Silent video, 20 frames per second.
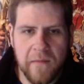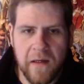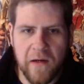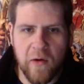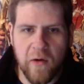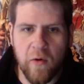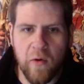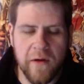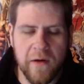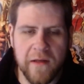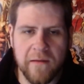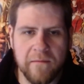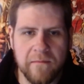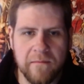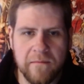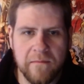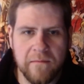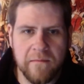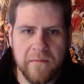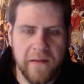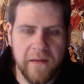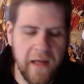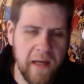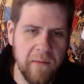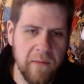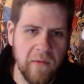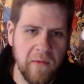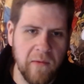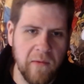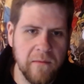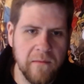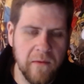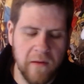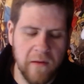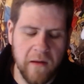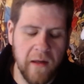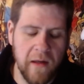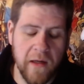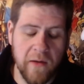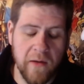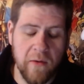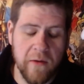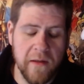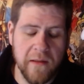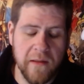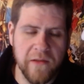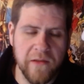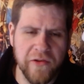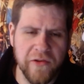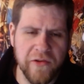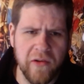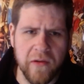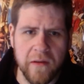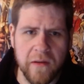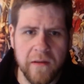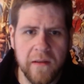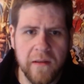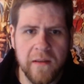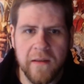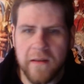a corded cable or a corded controller.